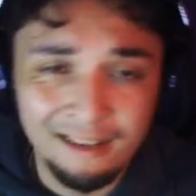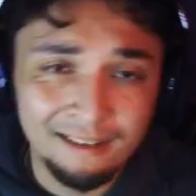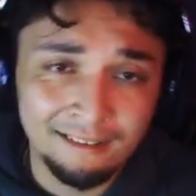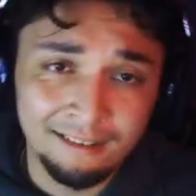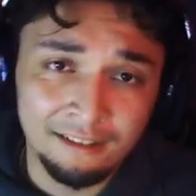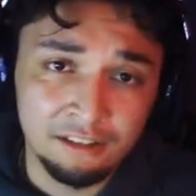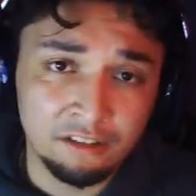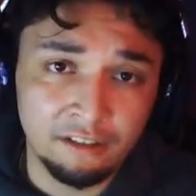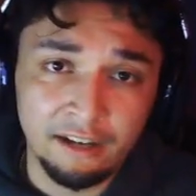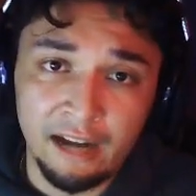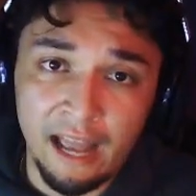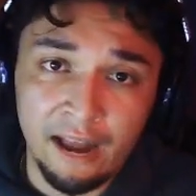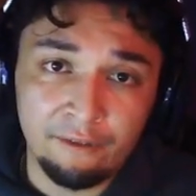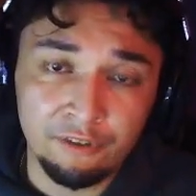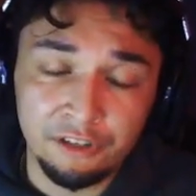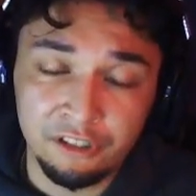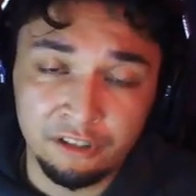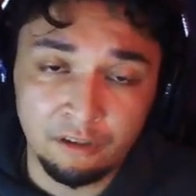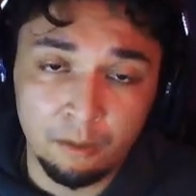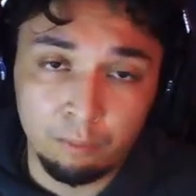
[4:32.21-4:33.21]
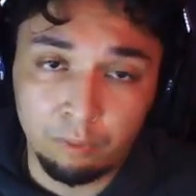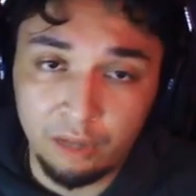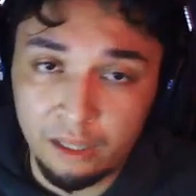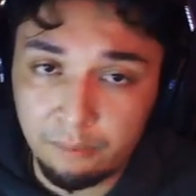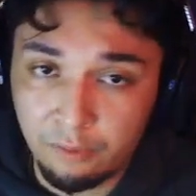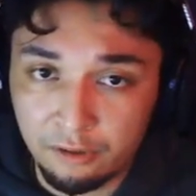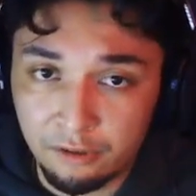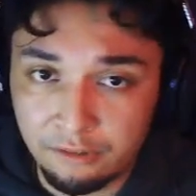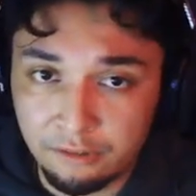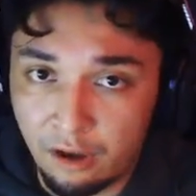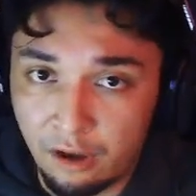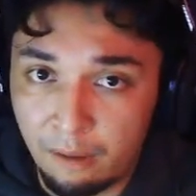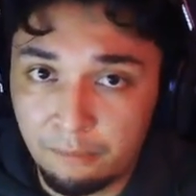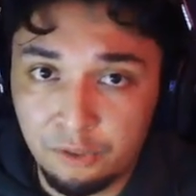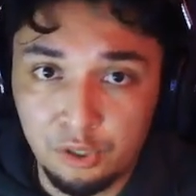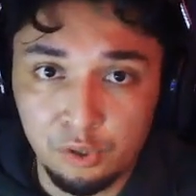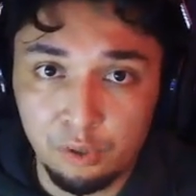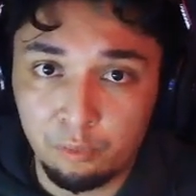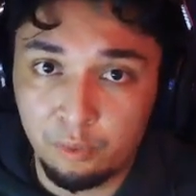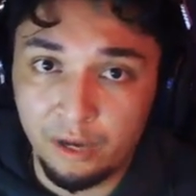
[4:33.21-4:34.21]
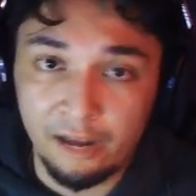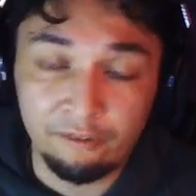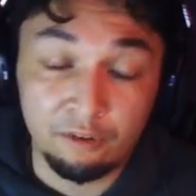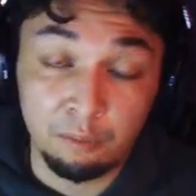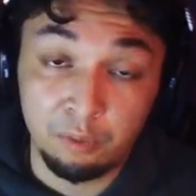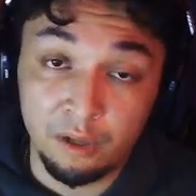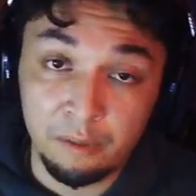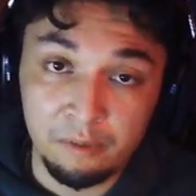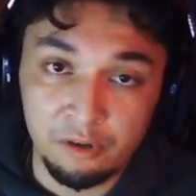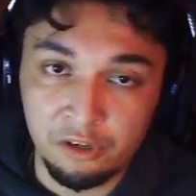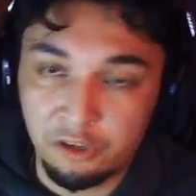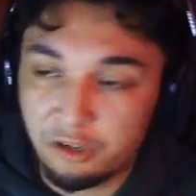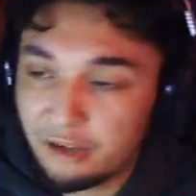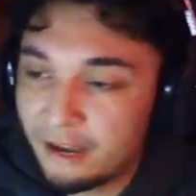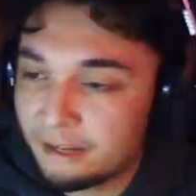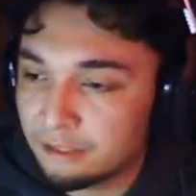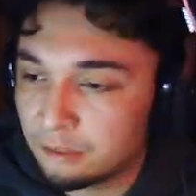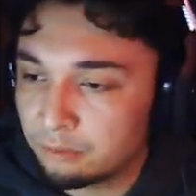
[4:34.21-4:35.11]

These are in every single playbook, so I'm sure whatever playbook you guys are